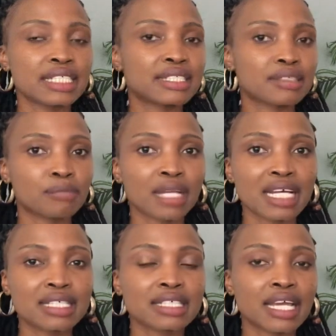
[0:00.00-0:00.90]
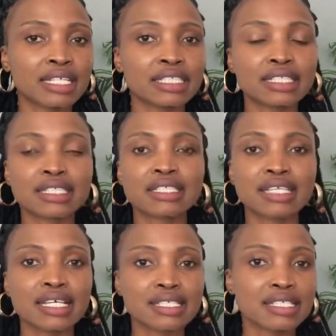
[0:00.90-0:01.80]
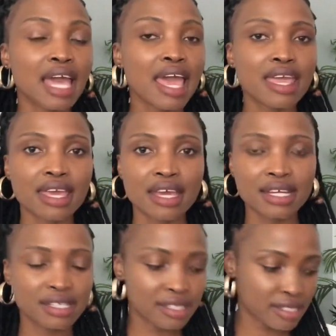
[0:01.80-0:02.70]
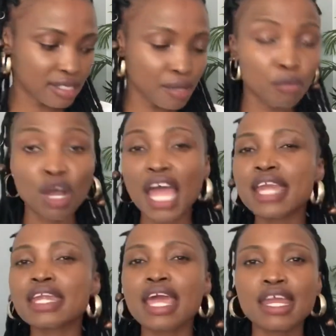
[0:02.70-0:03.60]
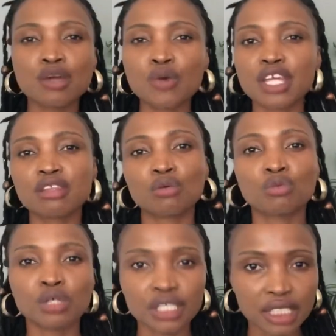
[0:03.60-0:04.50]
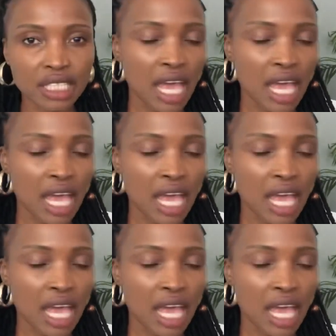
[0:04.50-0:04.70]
It supplies and it sends here in Zim and anywhere in the world.